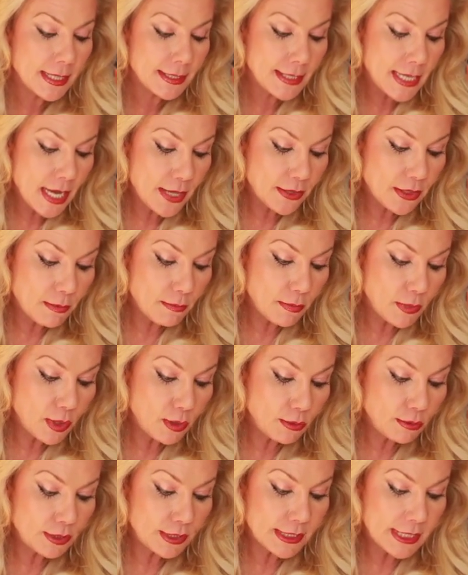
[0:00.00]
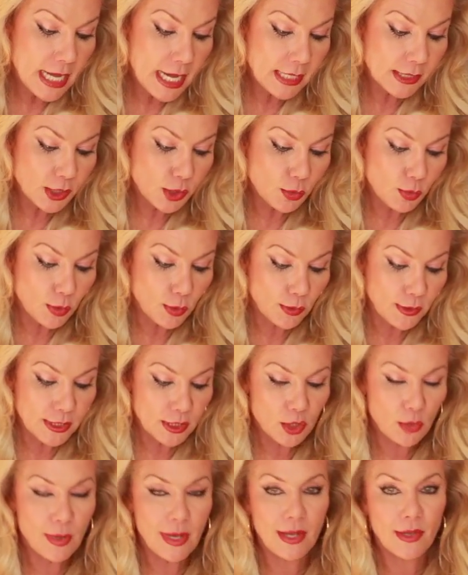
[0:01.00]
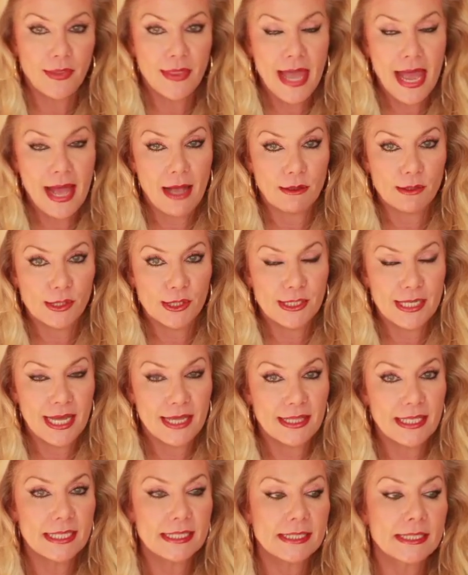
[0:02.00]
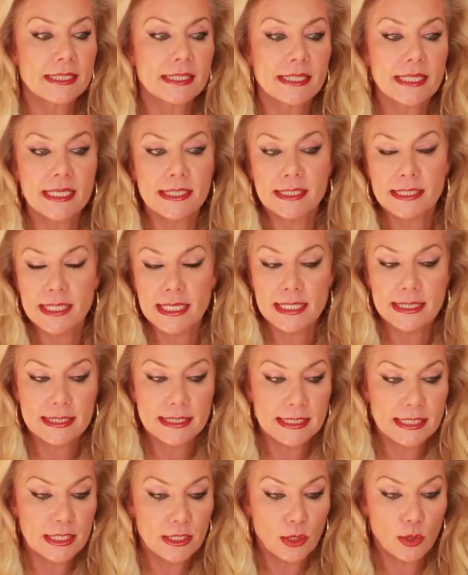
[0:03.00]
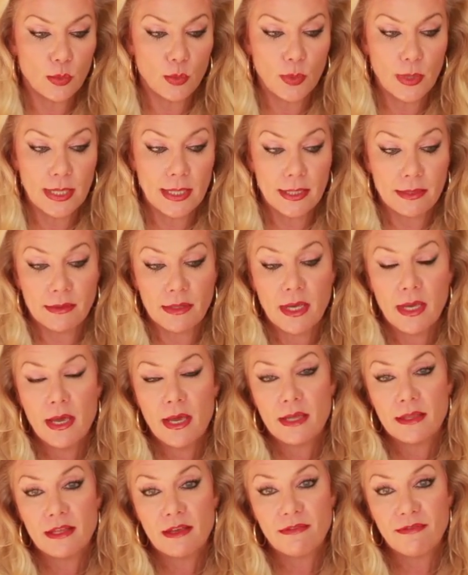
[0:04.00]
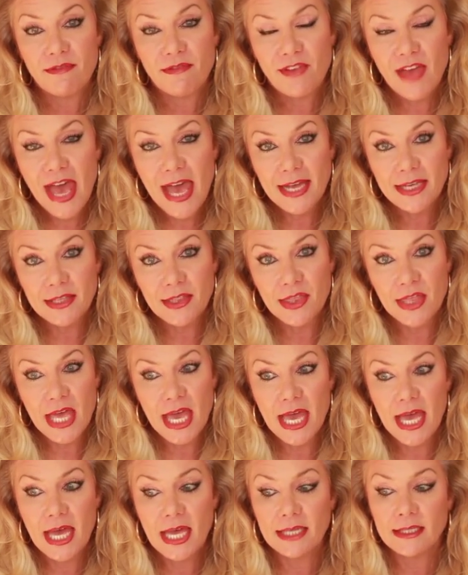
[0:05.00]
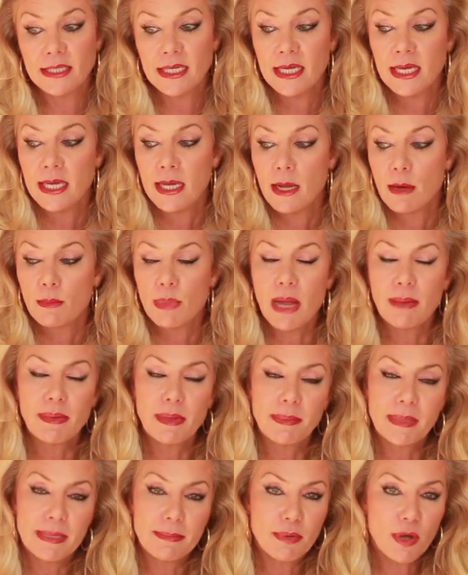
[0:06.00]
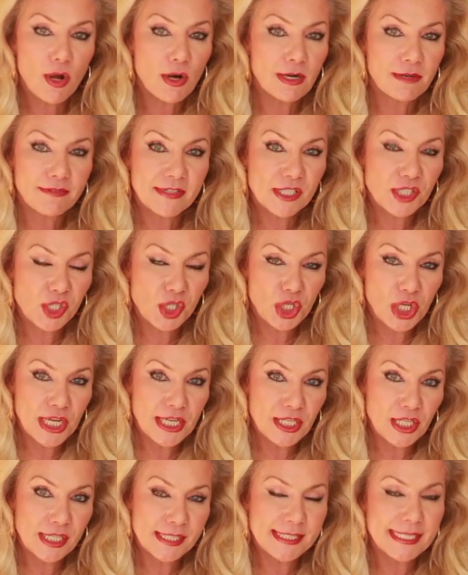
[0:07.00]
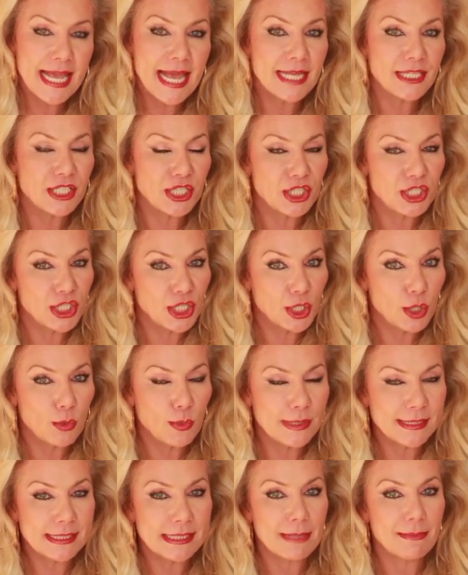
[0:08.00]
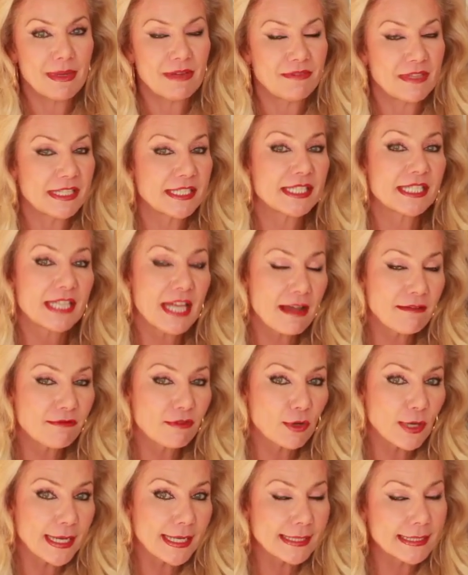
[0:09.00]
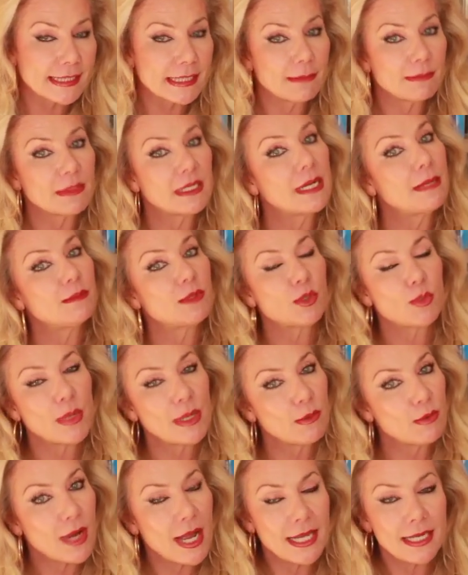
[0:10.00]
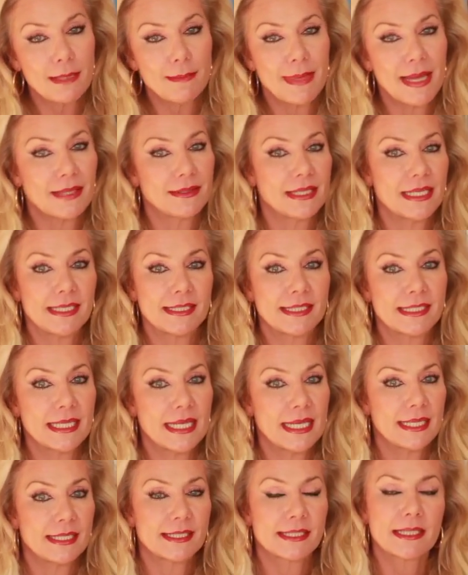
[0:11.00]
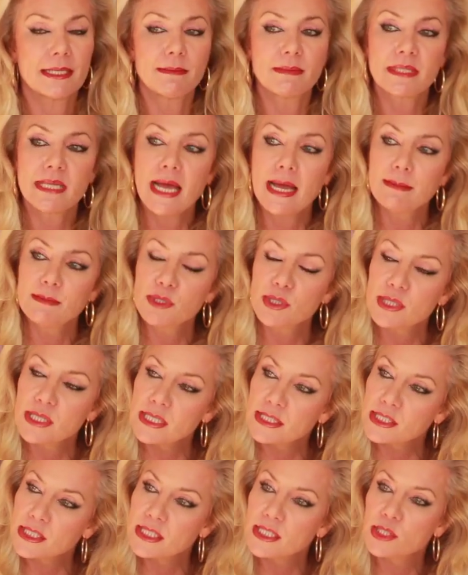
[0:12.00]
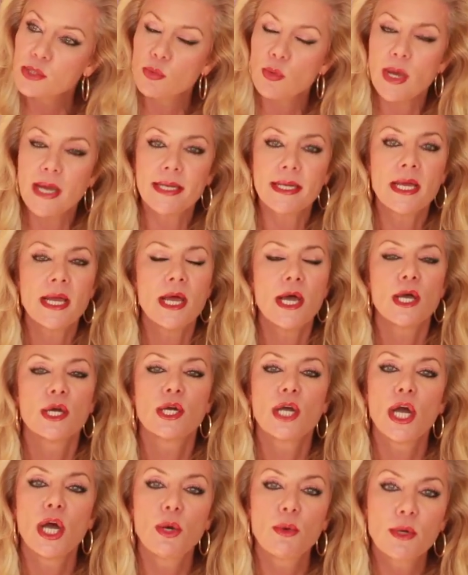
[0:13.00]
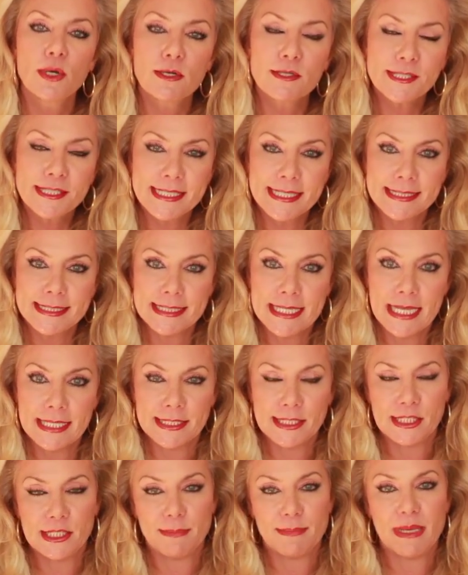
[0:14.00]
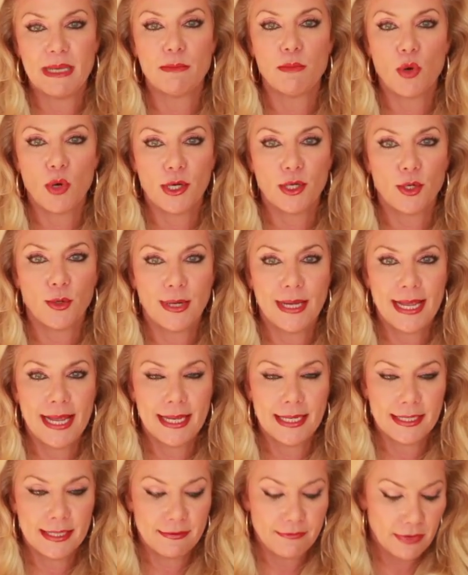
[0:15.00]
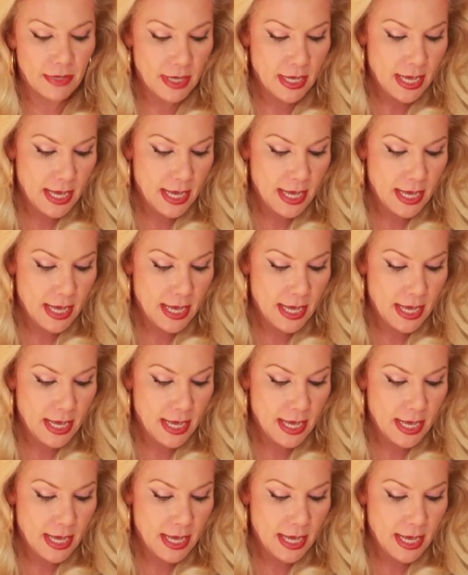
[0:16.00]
Now the moon does rule the 12th house. Now this can deal with the fact that probably part of his genius had to deal with some of his suffering. Sometimes we write about these things. Sometimes this is what coerces us to be more creative.